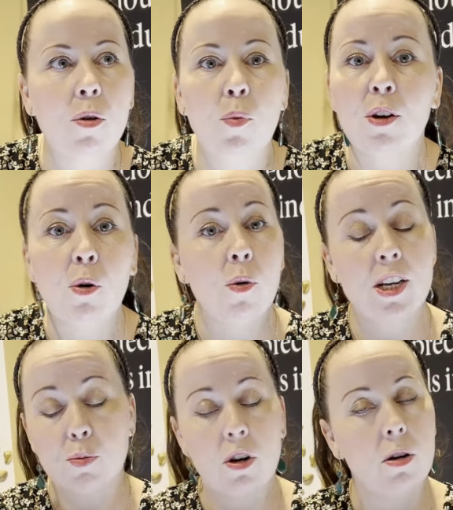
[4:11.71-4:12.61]
we
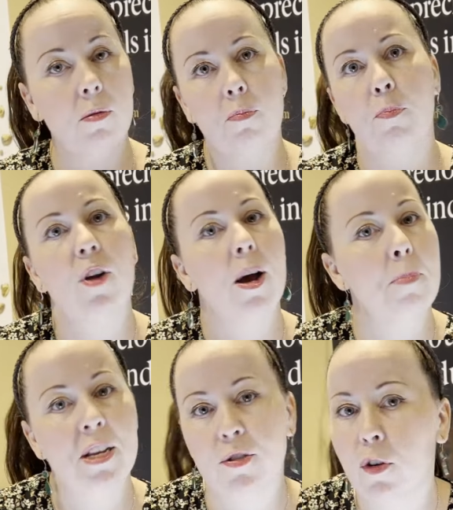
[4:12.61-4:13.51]
always want to put our
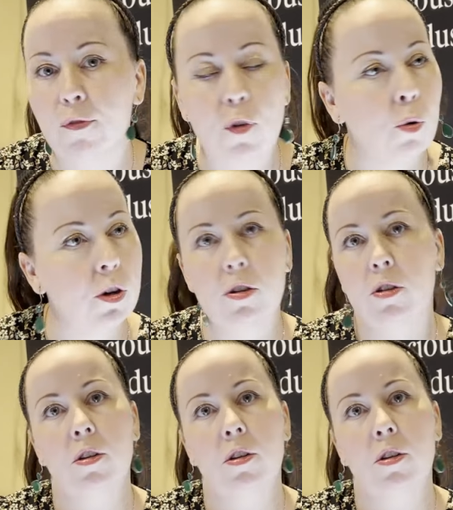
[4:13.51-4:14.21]
best foot forward.